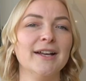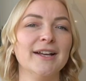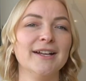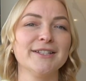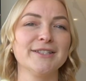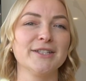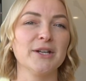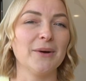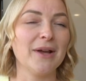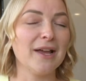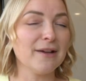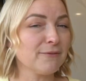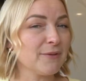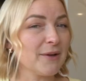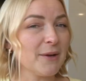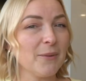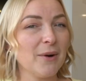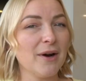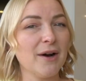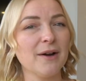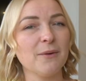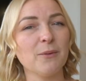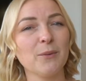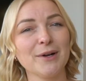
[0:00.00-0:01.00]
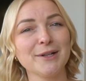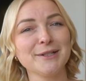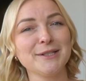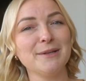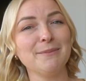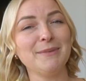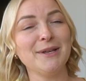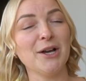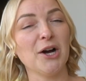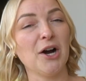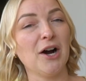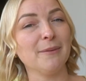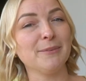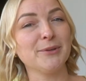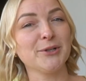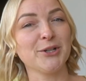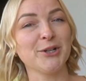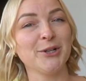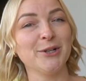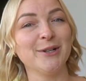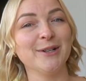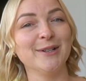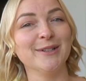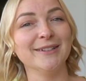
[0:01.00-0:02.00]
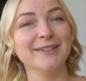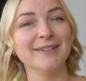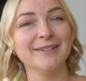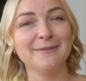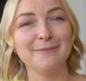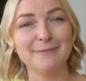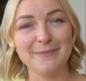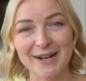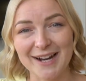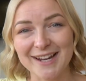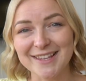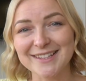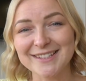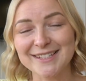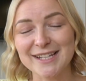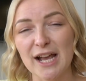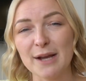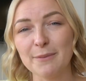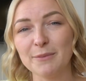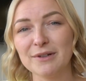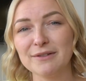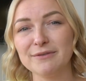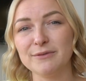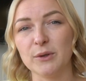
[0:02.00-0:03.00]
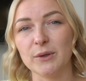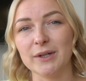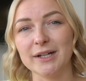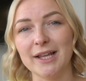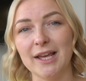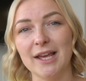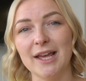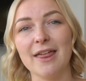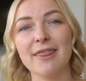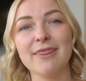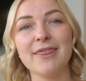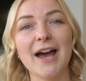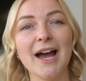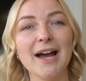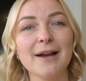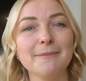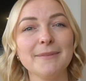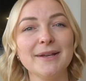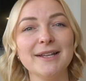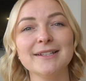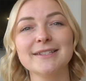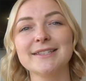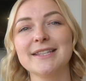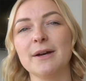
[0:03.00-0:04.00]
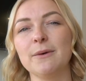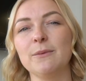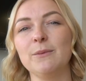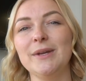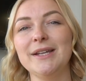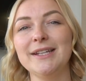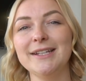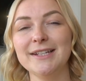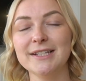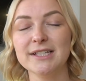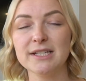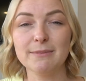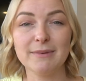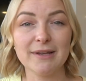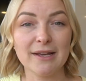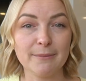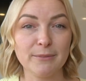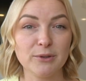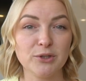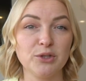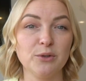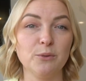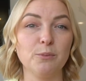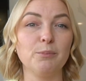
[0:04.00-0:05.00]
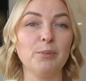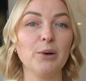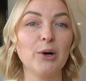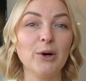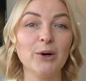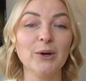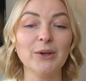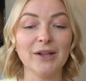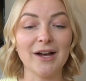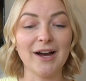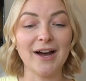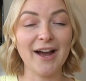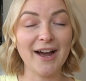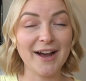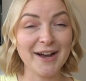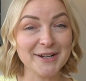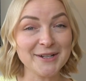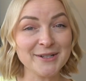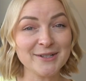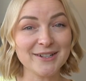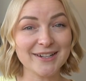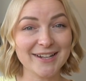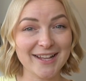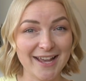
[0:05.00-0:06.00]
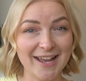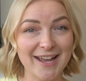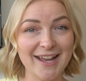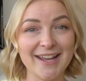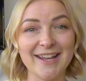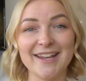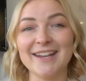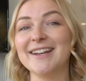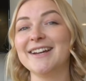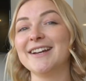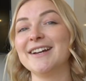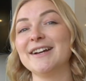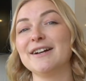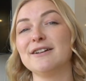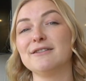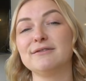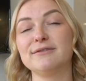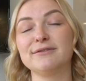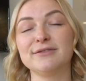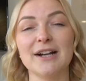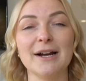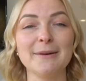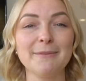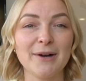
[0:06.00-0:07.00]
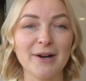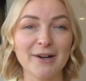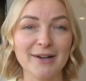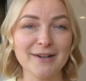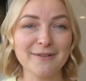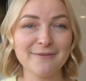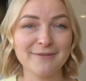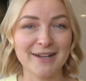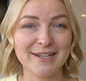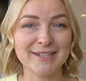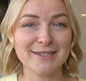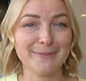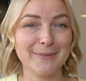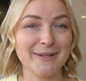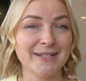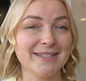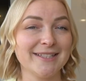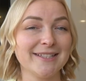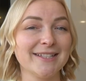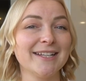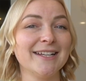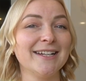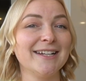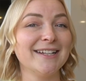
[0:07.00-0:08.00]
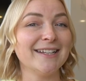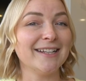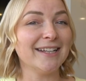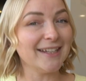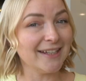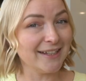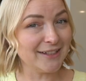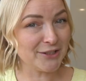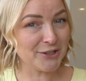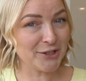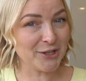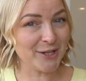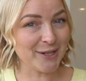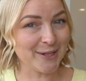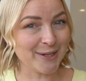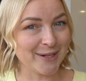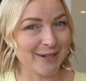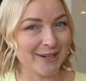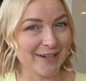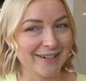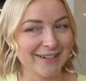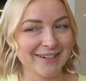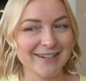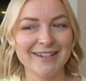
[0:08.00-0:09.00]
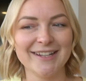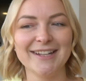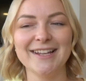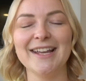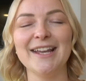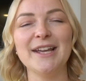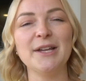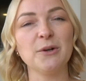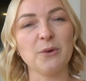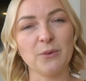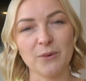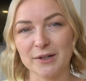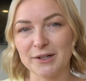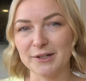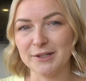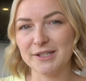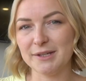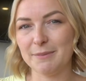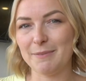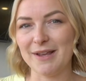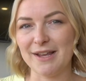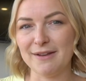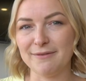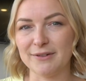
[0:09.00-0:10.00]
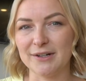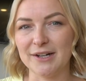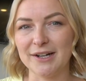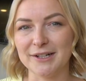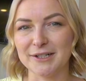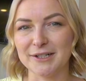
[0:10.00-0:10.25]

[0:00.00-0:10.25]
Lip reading: So if we want work to be optional by the time we're 40, that means that we need to be able to pull 100K from our investments each year in order to pay for our